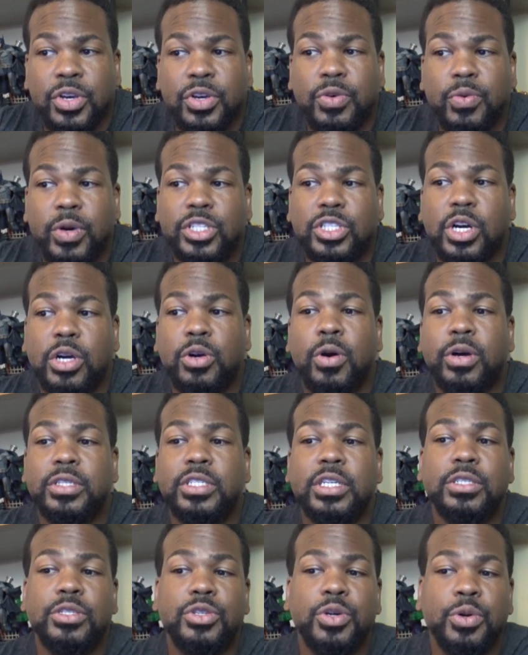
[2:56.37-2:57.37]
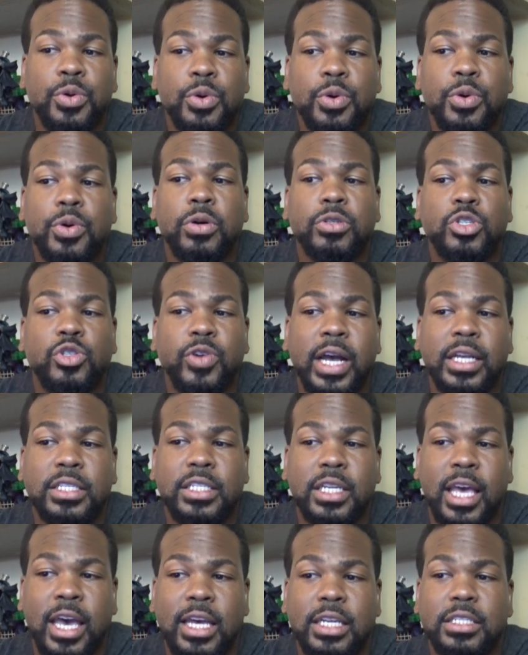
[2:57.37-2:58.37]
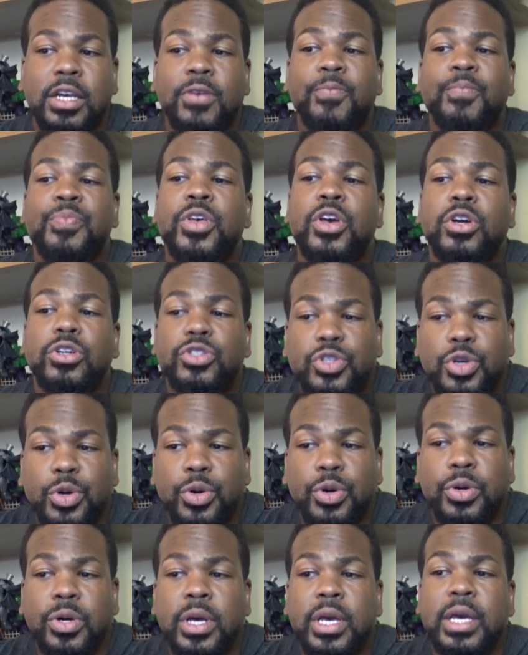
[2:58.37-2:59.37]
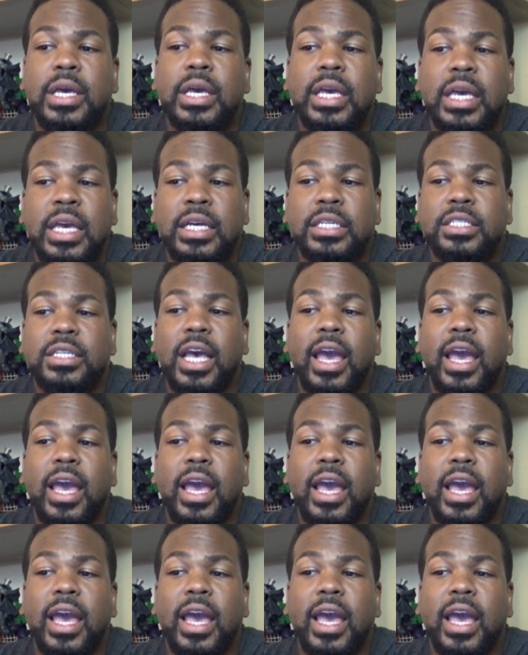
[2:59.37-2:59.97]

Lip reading: which according to Google Translate to is